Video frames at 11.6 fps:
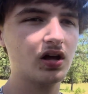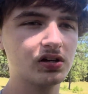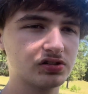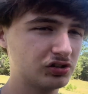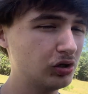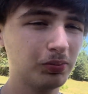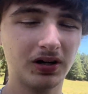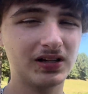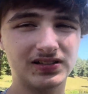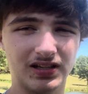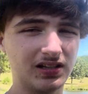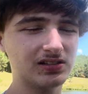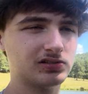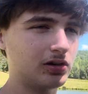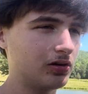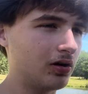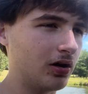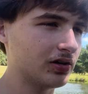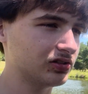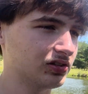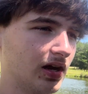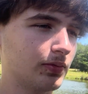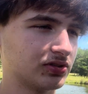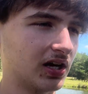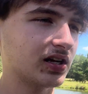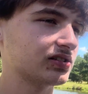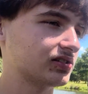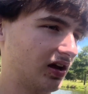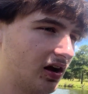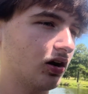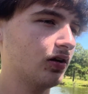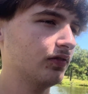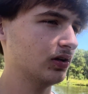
Super easy install. Honestly, I was kind of scared of